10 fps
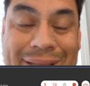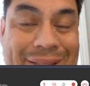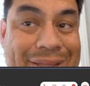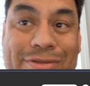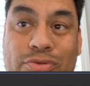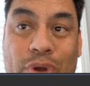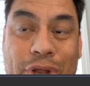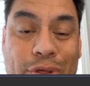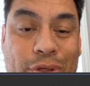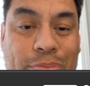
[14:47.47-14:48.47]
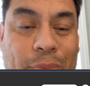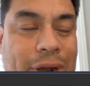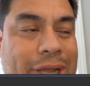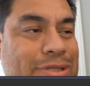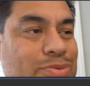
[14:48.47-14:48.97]
This is one of those
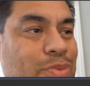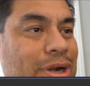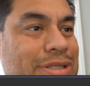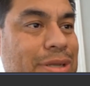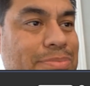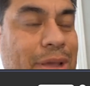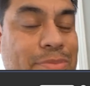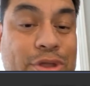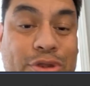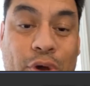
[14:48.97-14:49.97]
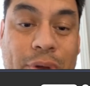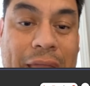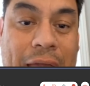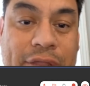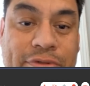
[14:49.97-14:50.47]
markets where sometimes you don't
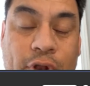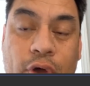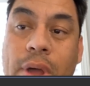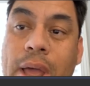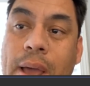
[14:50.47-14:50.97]
cash flow,